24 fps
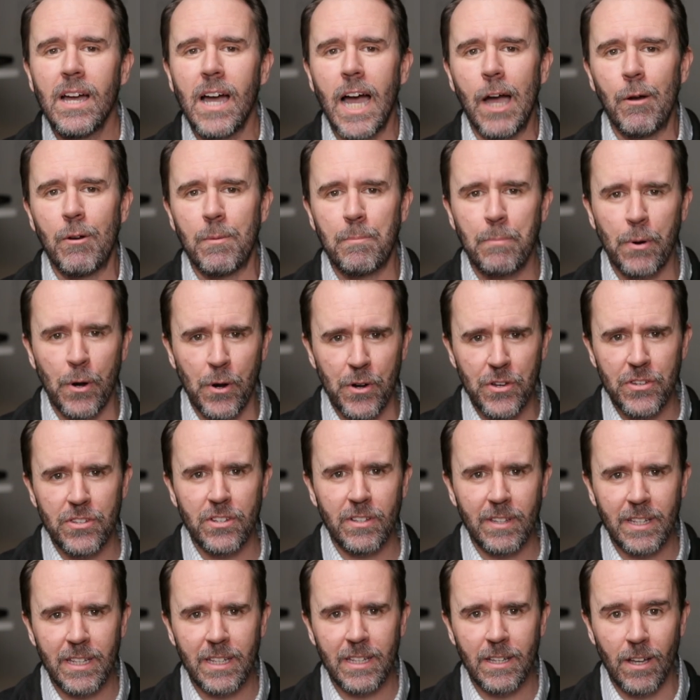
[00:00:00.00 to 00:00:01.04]
I would
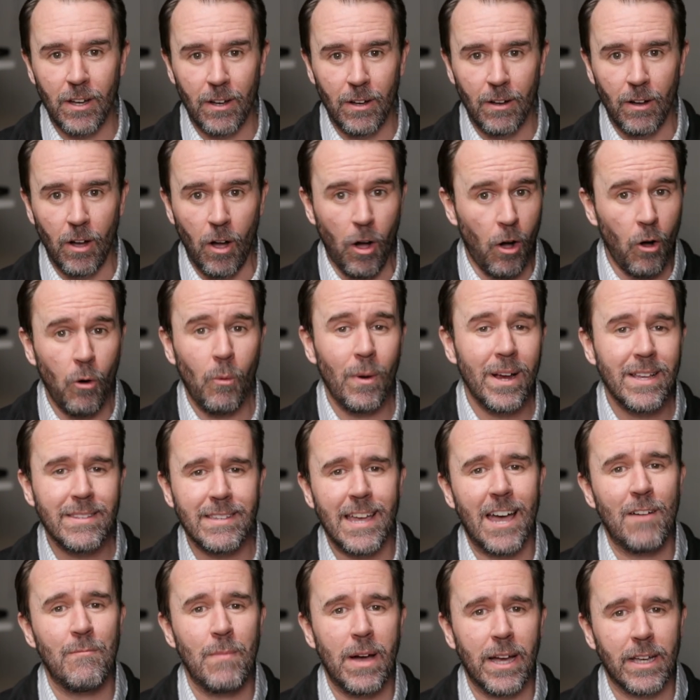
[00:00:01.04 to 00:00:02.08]
personally always
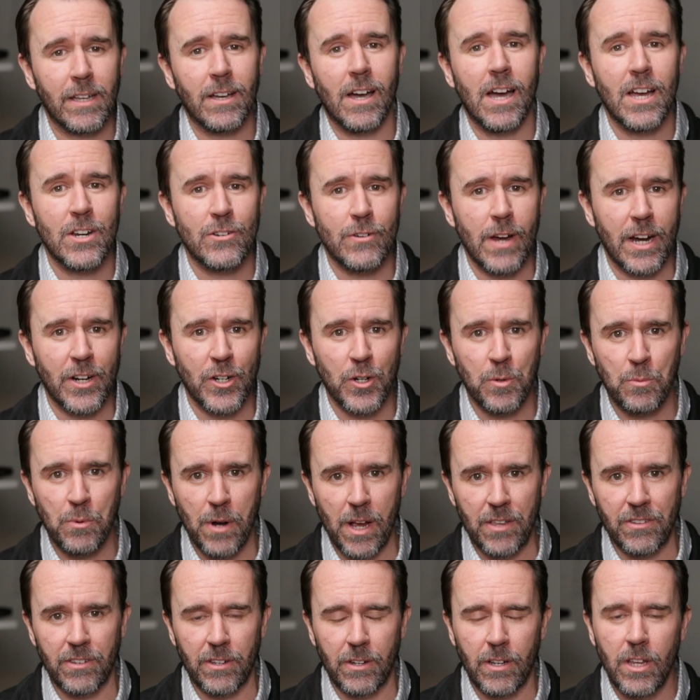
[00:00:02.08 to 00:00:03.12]
have my contractor
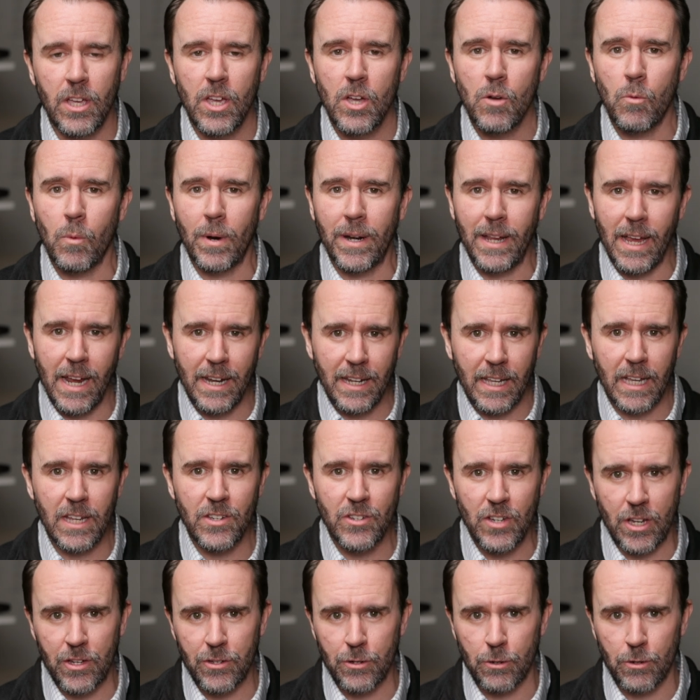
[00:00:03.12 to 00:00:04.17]
present when any
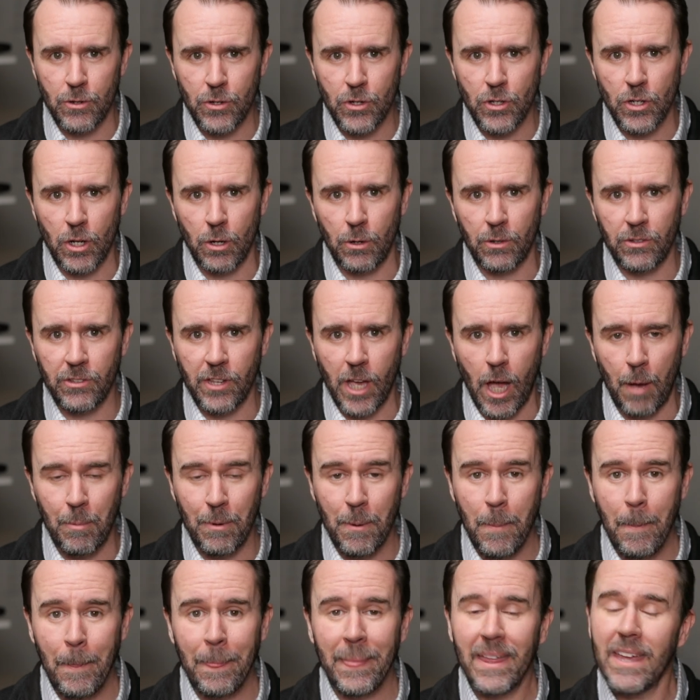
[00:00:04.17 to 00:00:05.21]
adjuster shows up,
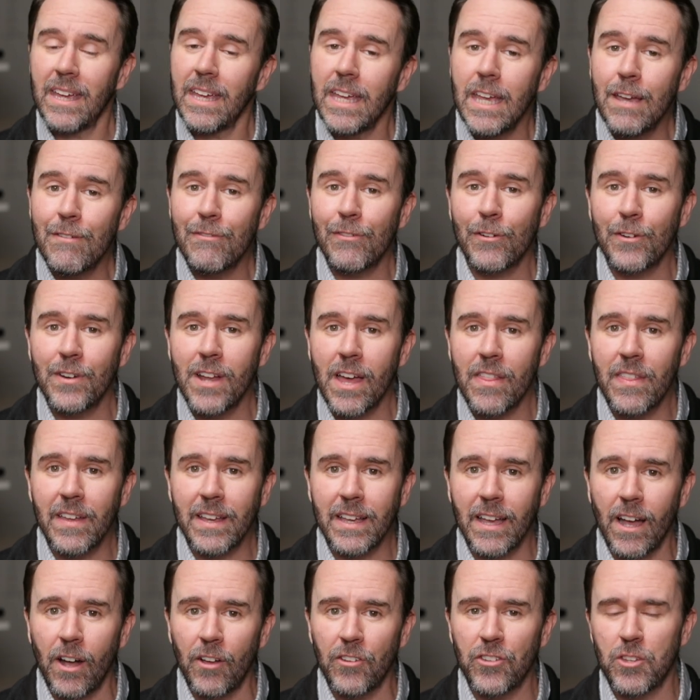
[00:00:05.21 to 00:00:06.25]
if for
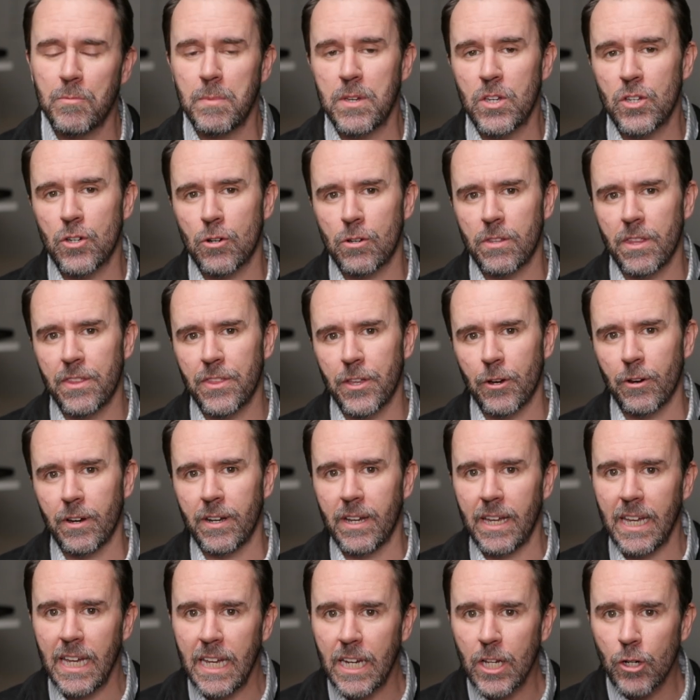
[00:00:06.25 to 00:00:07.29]
nothing else to be sure that they're
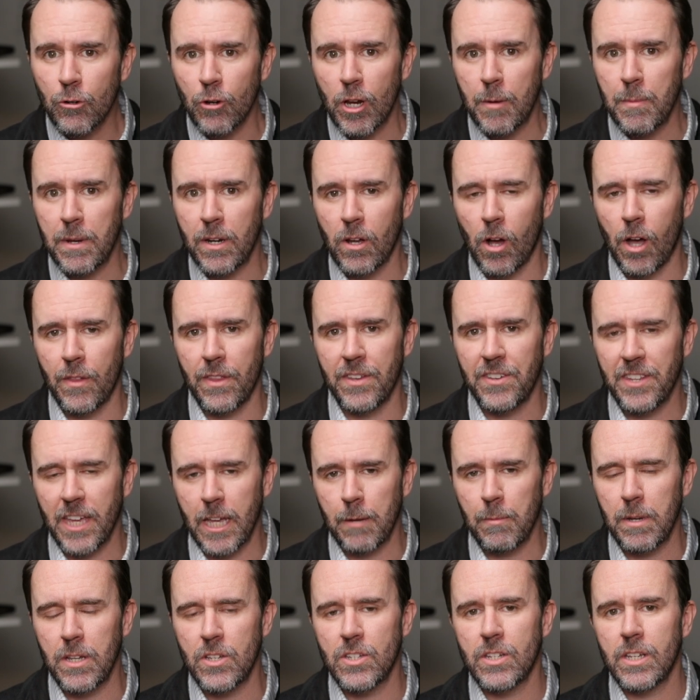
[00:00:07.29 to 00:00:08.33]
in agreement on the
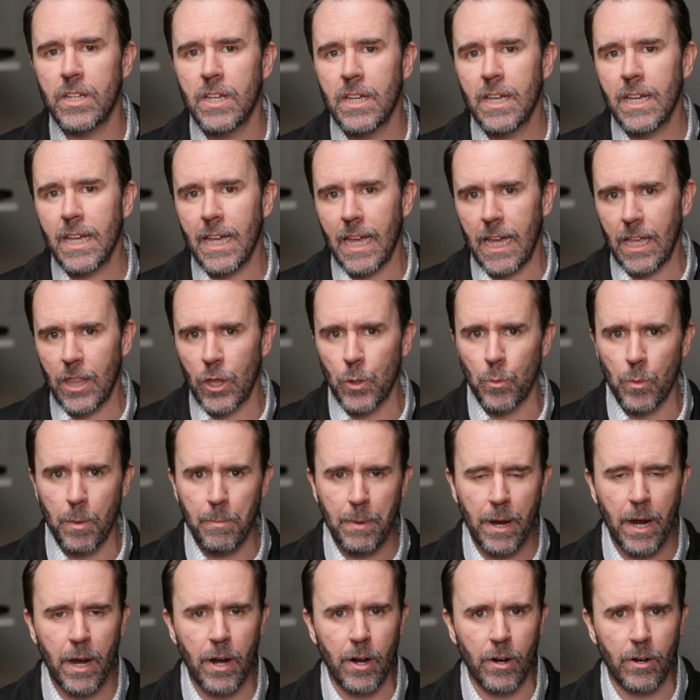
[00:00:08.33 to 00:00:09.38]
damage and the
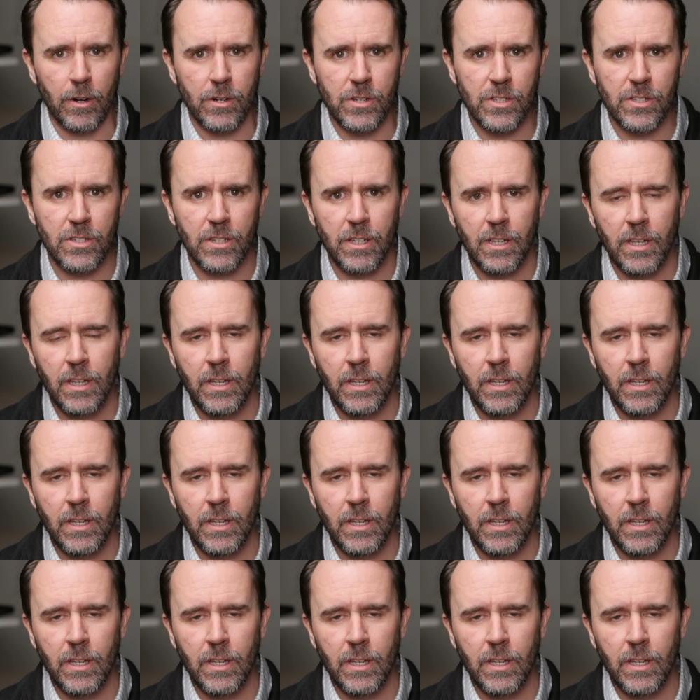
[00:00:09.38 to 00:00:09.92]
repairs.